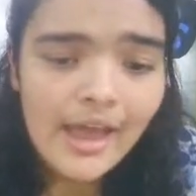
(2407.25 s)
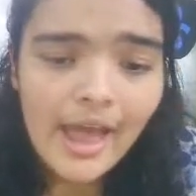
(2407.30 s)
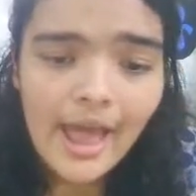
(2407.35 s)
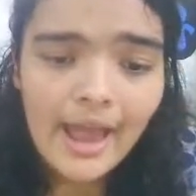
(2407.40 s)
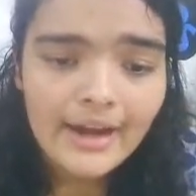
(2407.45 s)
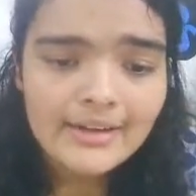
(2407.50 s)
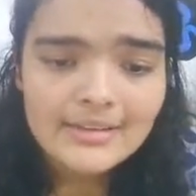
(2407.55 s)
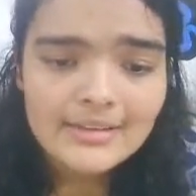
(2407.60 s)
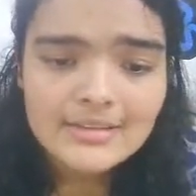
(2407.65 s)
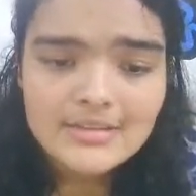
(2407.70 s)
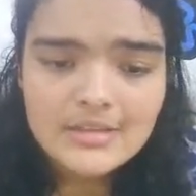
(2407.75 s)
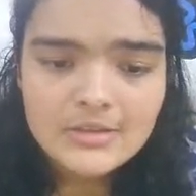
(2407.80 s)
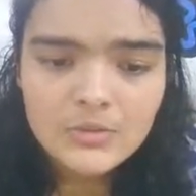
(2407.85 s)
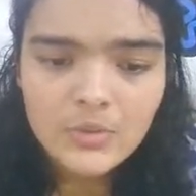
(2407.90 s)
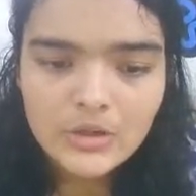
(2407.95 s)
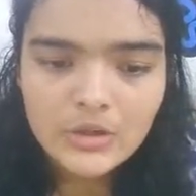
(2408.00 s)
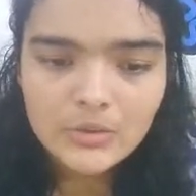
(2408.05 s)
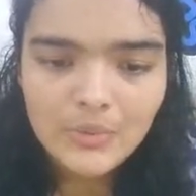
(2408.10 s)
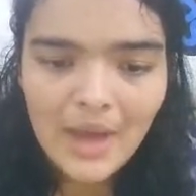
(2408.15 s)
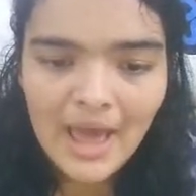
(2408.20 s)
and this is
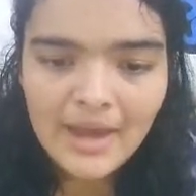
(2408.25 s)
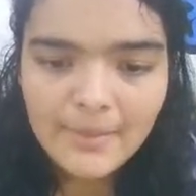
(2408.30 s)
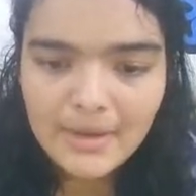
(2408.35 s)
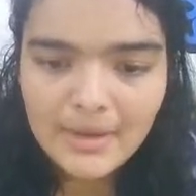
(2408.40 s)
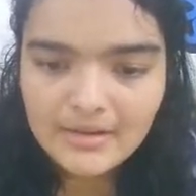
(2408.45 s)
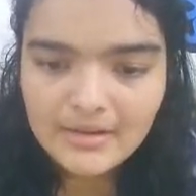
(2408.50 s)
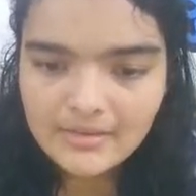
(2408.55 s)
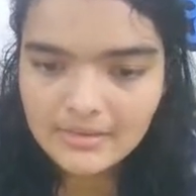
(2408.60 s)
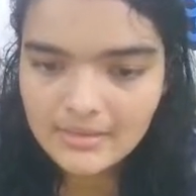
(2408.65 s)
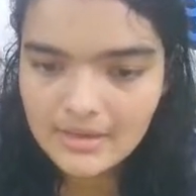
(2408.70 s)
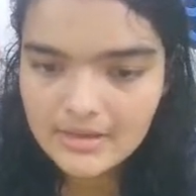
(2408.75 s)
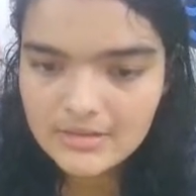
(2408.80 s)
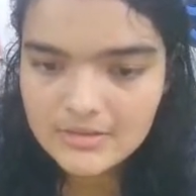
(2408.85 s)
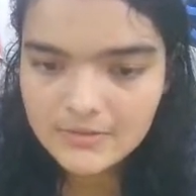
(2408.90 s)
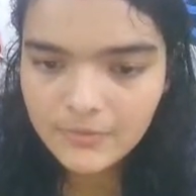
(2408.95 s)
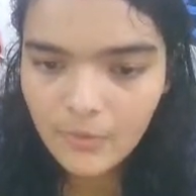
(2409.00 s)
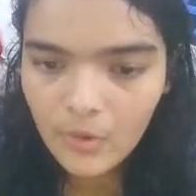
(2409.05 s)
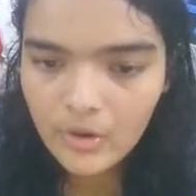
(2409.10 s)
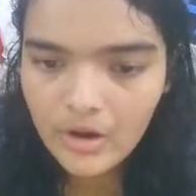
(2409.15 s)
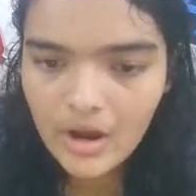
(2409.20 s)
going to animate things
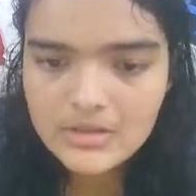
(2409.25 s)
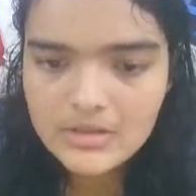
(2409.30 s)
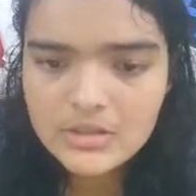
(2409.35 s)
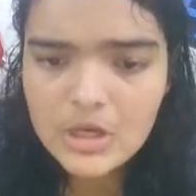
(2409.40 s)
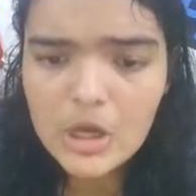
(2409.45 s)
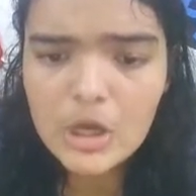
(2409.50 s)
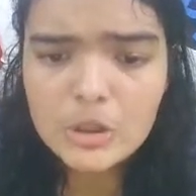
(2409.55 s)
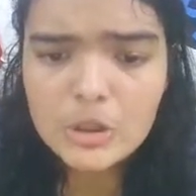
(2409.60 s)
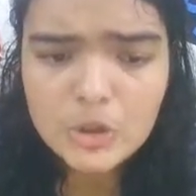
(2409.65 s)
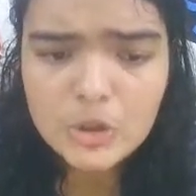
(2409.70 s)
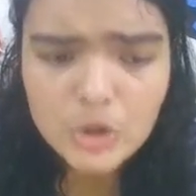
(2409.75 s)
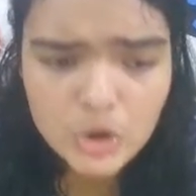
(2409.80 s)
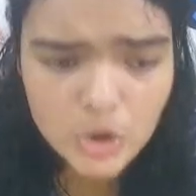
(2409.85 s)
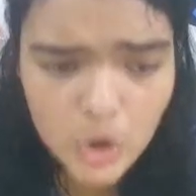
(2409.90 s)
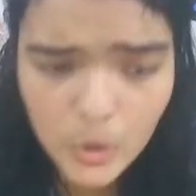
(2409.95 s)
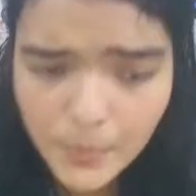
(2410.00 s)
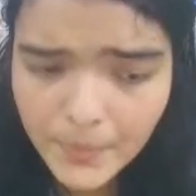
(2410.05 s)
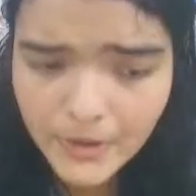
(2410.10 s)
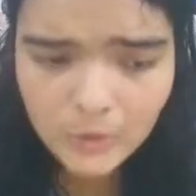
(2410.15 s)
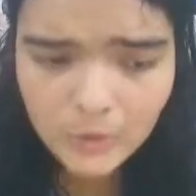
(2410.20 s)
for us
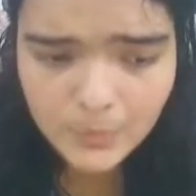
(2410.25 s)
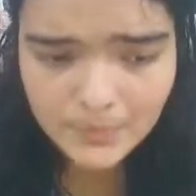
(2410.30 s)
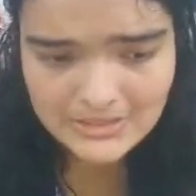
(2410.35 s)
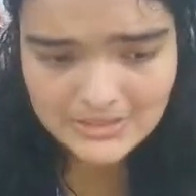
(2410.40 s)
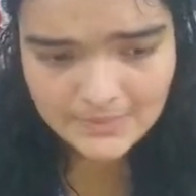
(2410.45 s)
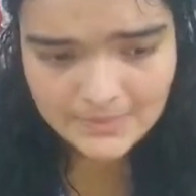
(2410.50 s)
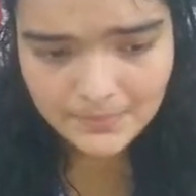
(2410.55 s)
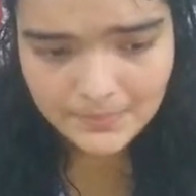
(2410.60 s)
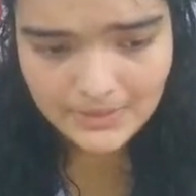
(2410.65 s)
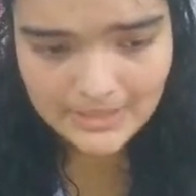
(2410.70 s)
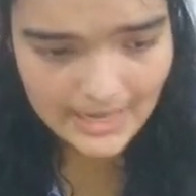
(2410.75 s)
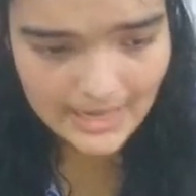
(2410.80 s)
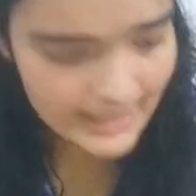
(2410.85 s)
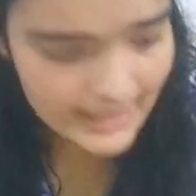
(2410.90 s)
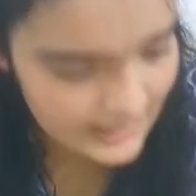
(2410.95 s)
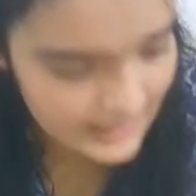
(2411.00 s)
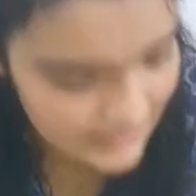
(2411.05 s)
super duper simply. Again, the